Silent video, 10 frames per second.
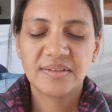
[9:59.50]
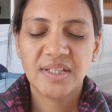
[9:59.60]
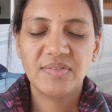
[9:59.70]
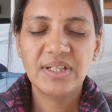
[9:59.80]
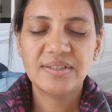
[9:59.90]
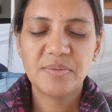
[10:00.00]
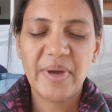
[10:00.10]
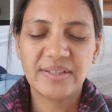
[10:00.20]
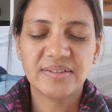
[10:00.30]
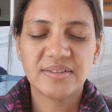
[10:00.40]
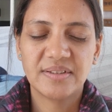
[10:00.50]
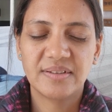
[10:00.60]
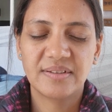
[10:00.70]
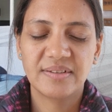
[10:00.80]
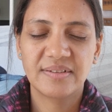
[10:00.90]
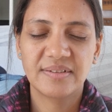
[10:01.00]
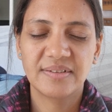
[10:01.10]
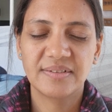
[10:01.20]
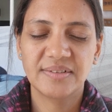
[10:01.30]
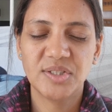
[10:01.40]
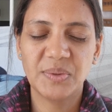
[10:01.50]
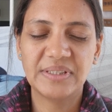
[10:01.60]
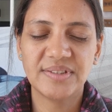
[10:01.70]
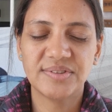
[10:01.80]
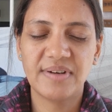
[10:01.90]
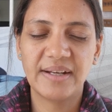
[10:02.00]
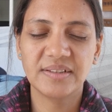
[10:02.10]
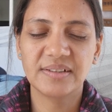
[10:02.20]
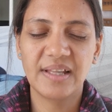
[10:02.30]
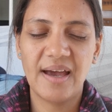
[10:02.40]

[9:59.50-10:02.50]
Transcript: giving it space, doing this radical